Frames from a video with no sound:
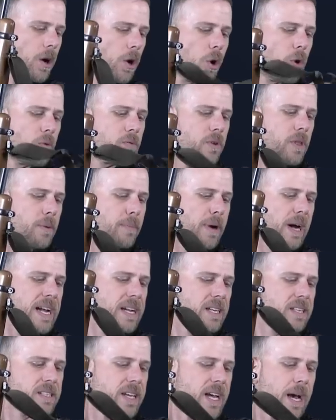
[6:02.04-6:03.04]
over the
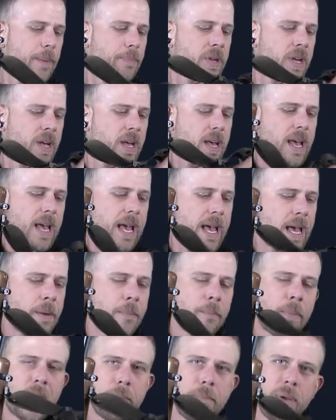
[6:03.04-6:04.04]
bicep,
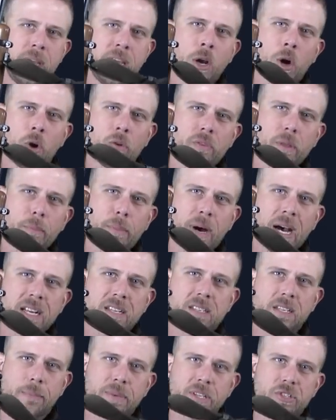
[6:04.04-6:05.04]
and by being over the
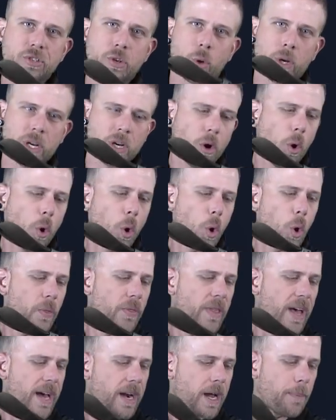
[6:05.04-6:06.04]
bicep, it's going to
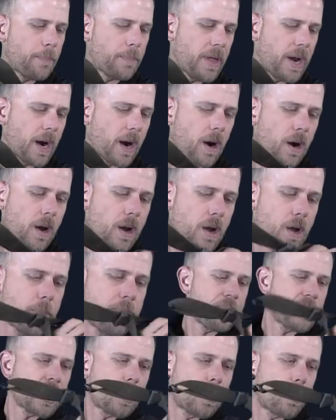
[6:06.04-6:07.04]
hold that up there.
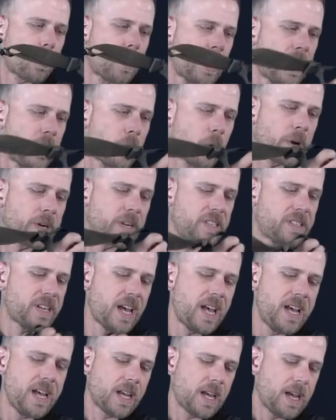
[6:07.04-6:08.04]
We're now going to
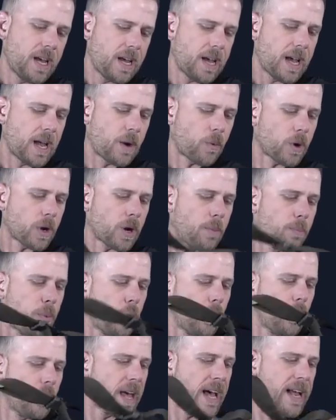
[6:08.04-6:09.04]
take and we're going to
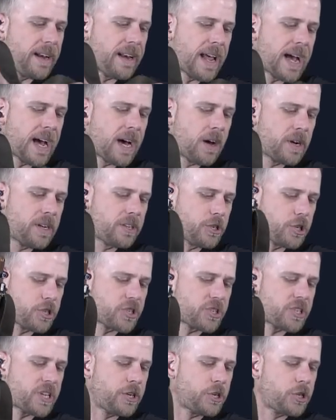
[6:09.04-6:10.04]
pull that down and
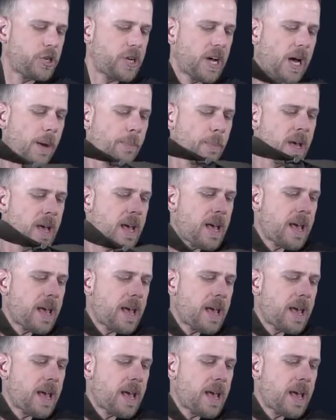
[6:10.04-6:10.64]
just cinch it up,